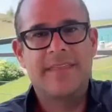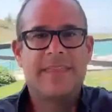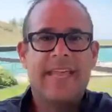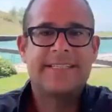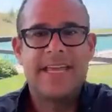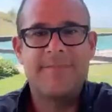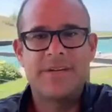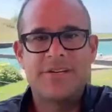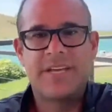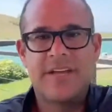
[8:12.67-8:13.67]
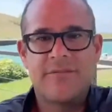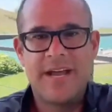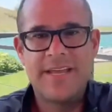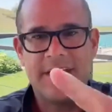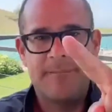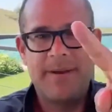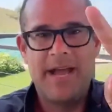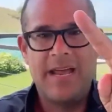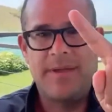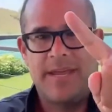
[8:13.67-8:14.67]
That's Lake Michigan right there
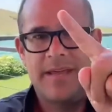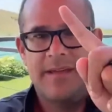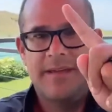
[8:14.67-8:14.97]
behind me.